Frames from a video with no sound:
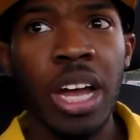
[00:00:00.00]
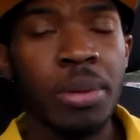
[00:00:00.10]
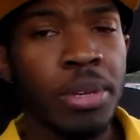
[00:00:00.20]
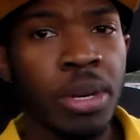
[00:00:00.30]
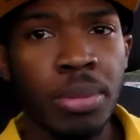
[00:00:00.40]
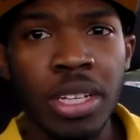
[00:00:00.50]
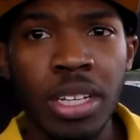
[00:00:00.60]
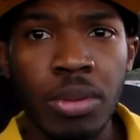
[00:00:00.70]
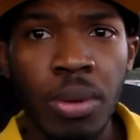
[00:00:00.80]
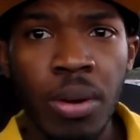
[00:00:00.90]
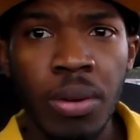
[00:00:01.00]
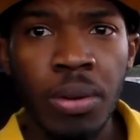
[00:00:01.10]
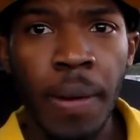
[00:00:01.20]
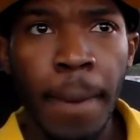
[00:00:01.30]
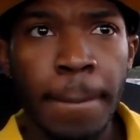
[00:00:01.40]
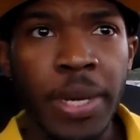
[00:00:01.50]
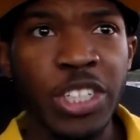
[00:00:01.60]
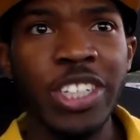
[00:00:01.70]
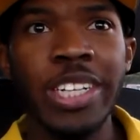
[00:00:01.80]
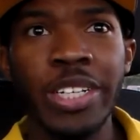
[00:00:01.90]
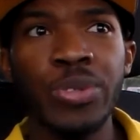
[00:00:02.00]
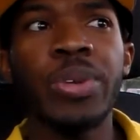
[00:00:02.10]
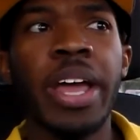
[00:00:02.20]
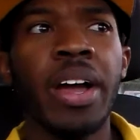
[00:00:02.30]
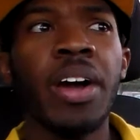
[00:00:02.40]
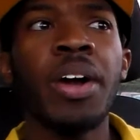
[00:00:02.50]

I could be completely wrong, but she did do that.